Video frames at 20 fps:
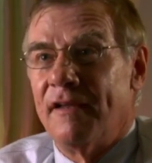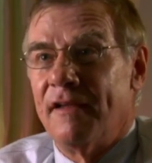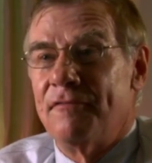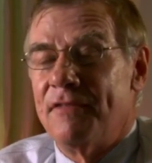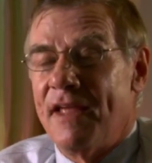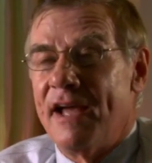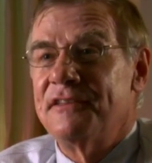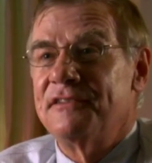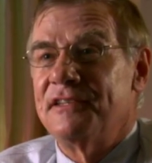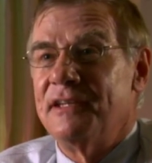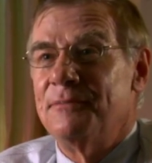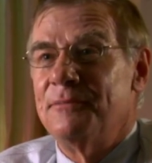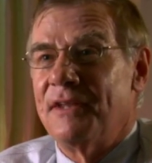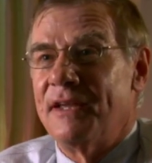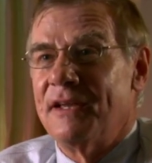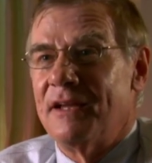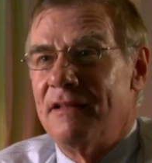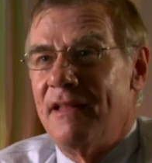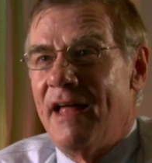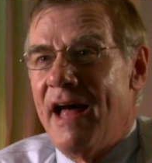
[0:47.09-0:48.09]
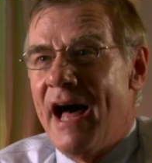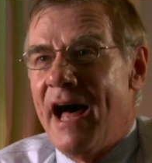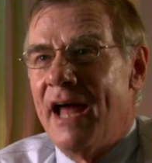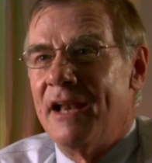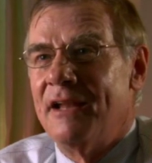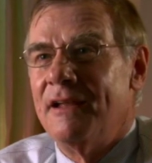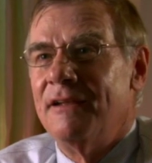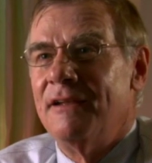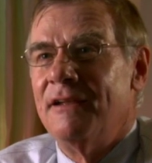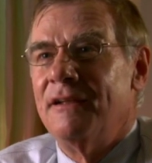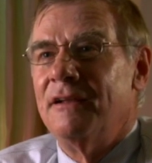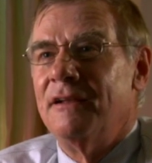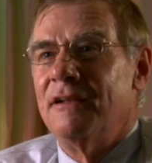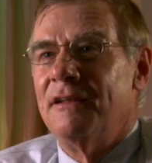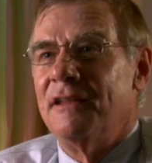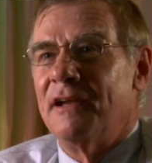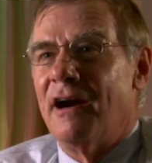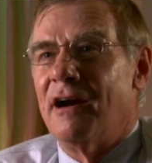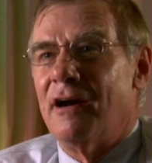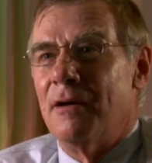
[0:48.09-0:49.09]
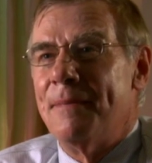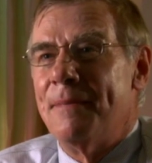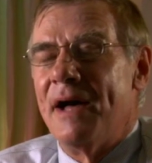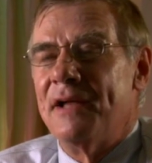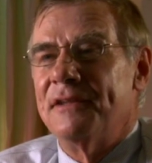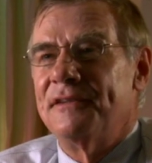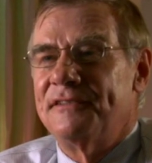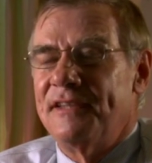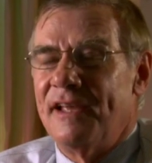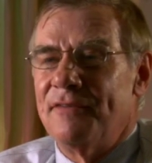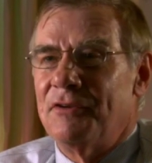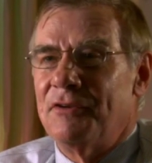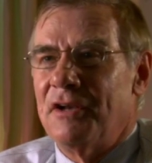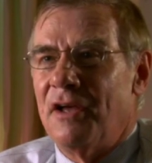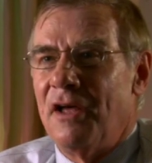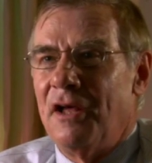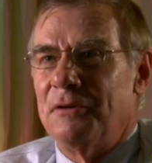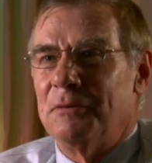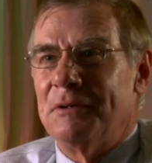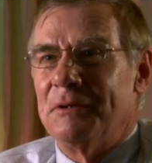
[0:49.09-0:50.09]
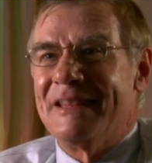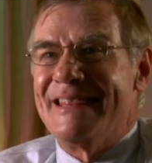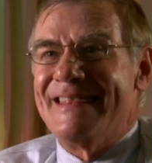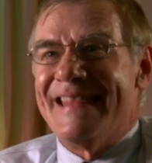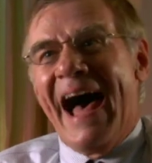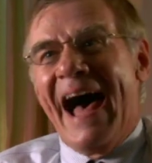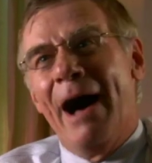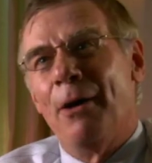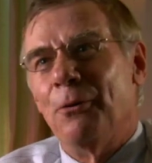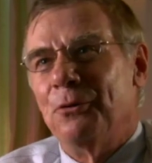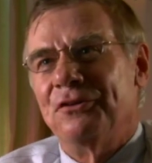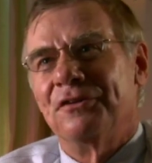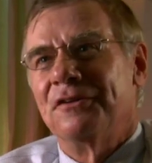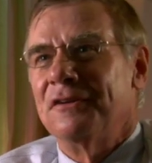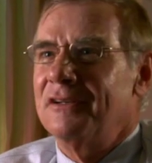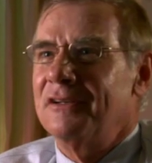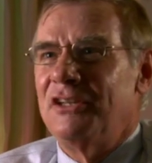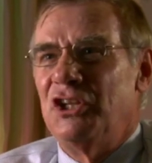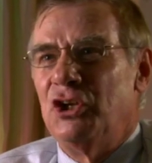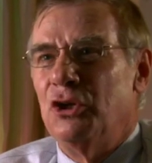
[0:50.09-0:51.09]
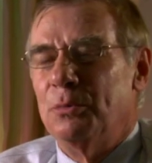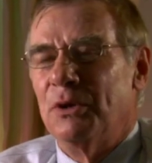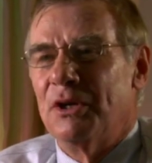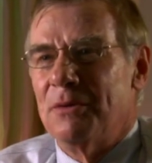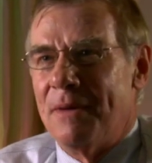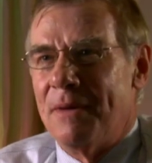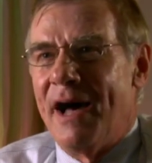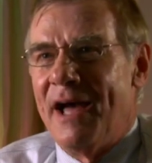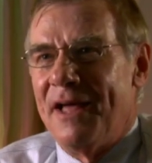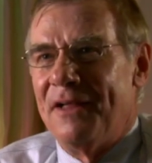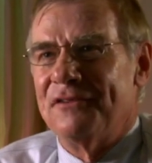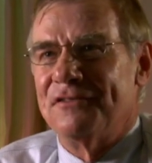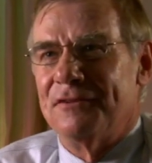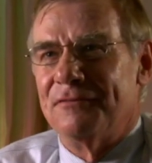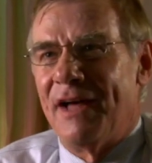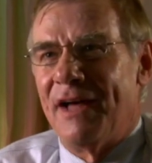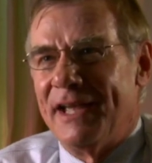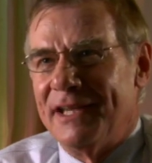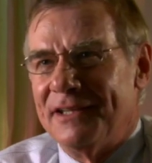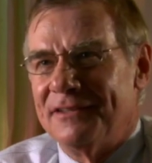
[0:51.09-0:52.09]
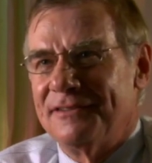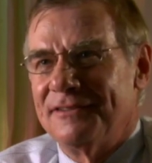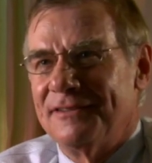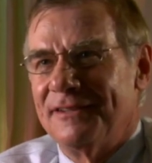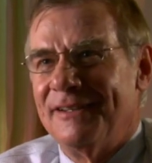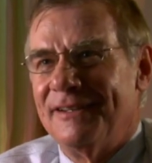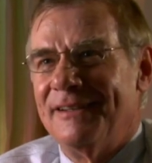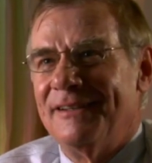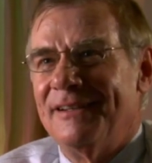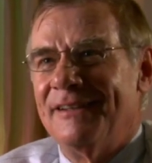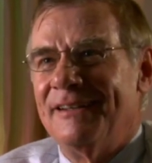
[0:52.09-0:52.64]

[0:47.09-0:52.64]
Now, if that seems like a lot, there are about 700,000 cubic miles of ice